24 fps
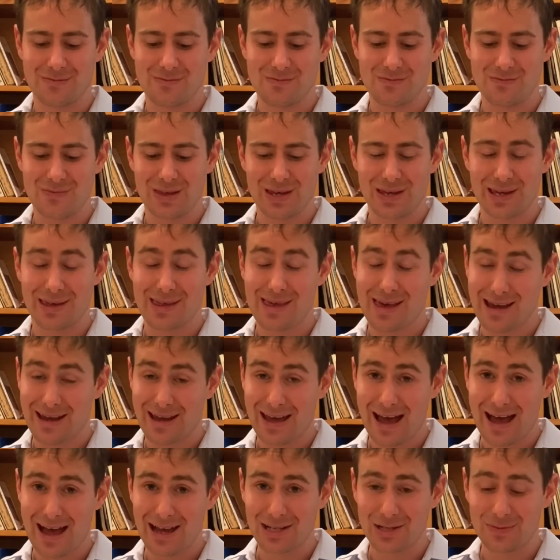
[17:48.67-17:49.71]
their
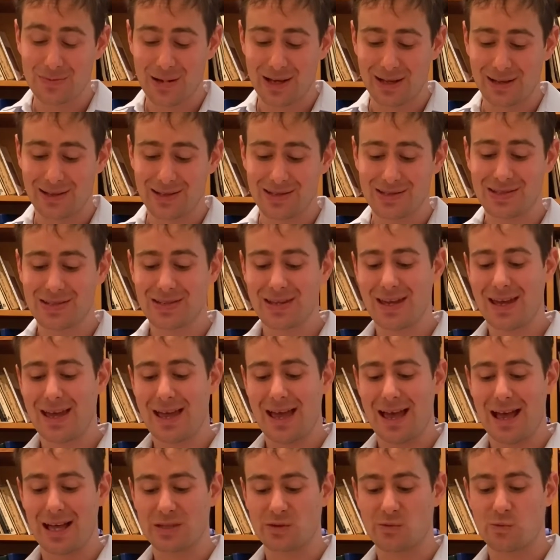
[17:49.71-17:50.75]
cash balance,
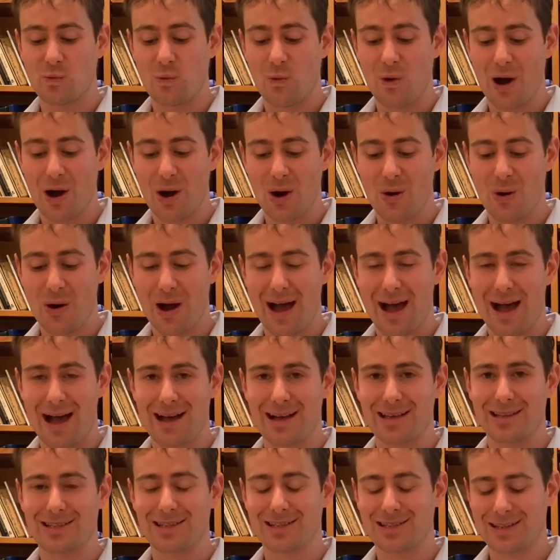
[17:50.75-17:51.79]
as well
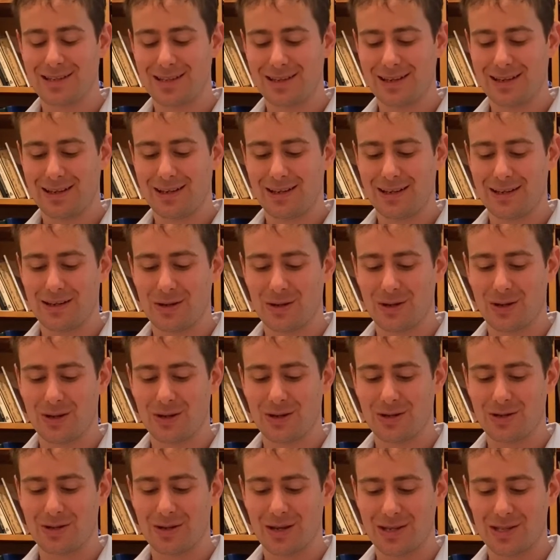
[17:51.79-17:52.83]
as
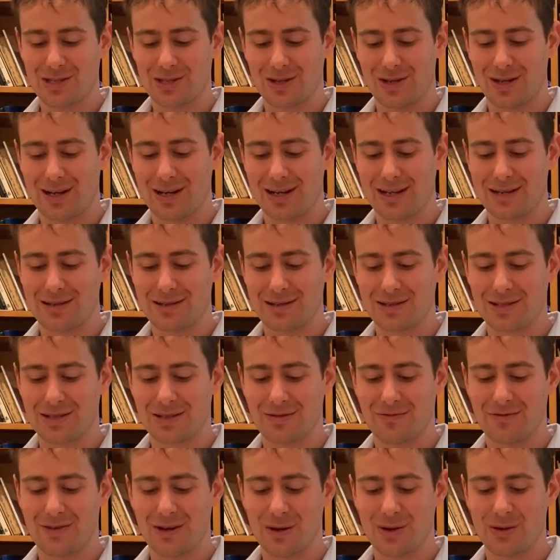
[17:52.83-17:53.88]
assign some
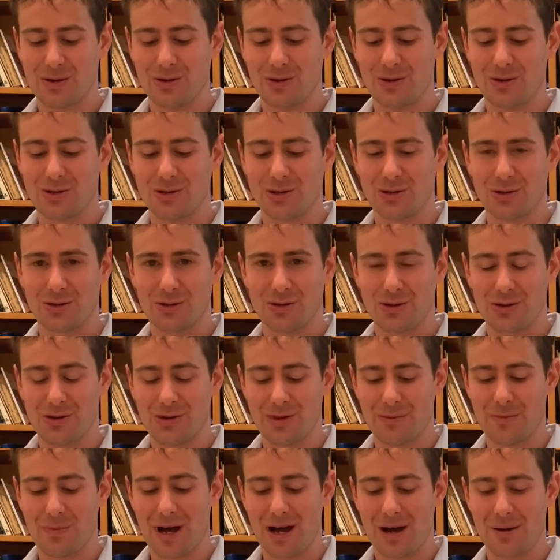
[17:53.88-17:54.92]
value to the
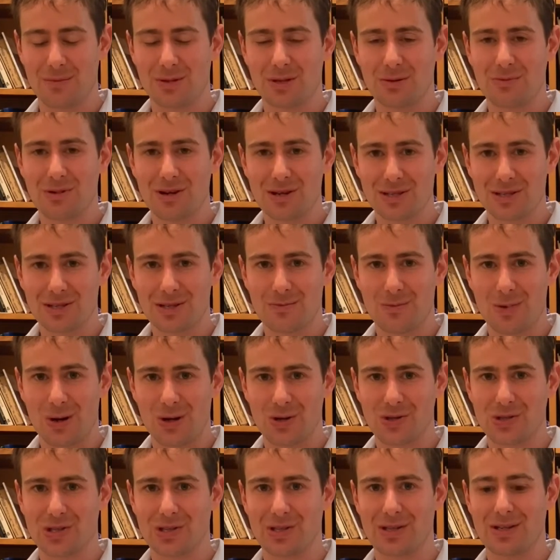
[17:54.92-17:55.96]
Palm Springs
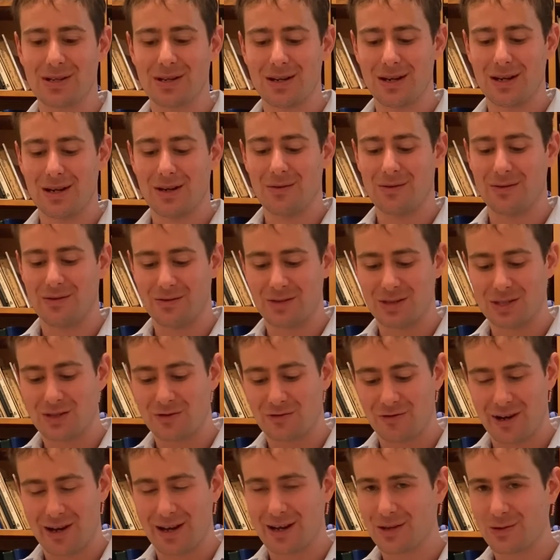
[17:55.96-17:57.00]
deposit with its
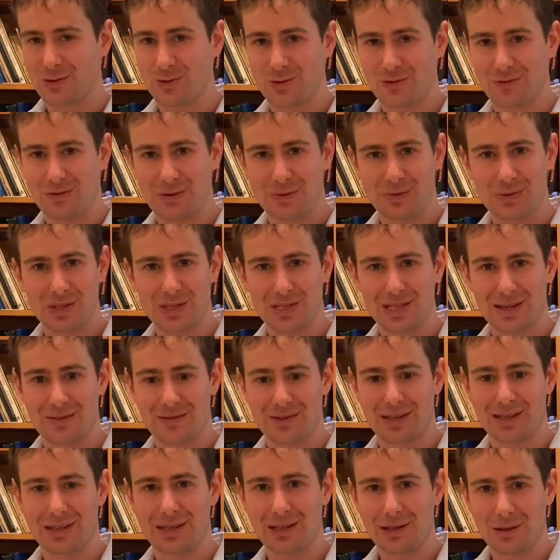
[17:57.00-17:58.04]
357
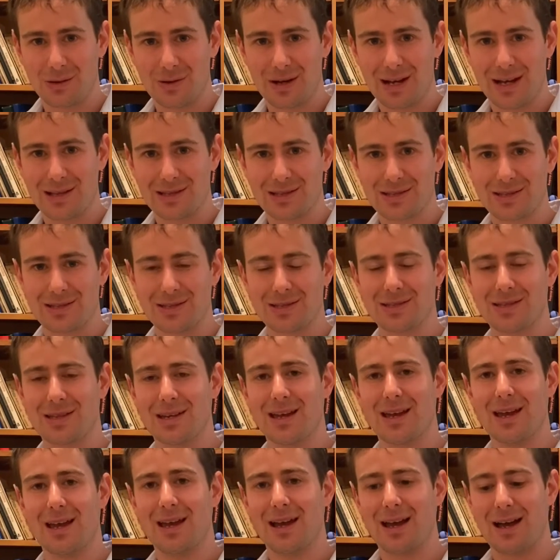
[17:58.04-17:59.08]
kilo ounces,
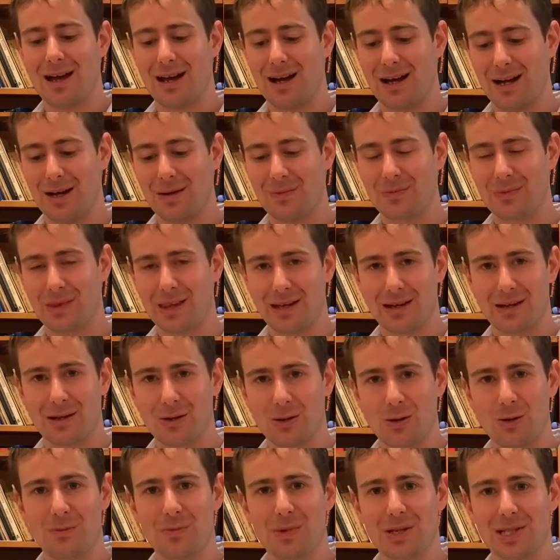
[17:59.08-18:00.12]
that it
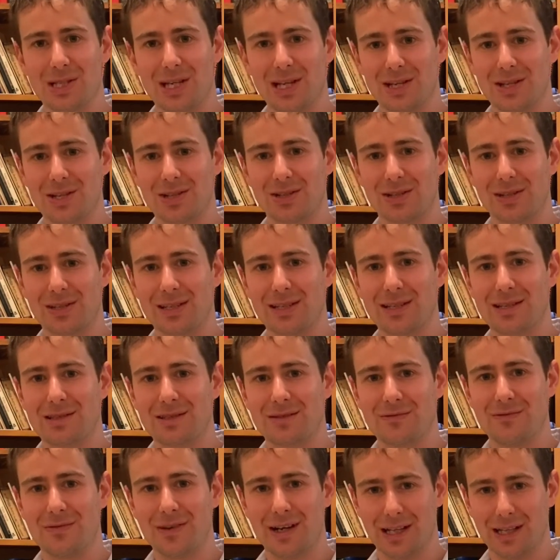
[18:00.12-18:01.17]
could potentially
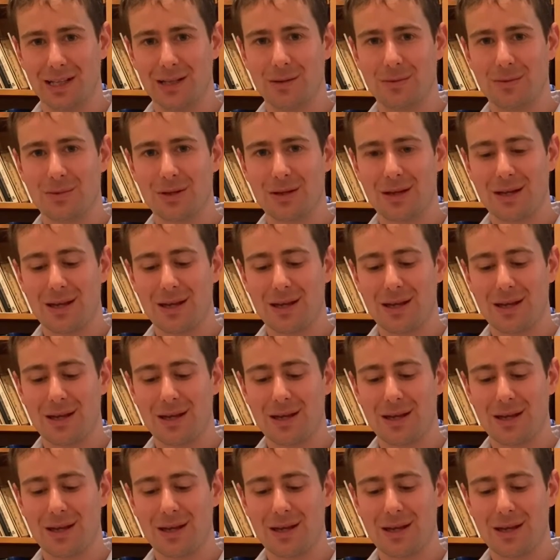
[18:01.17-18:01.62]
develop,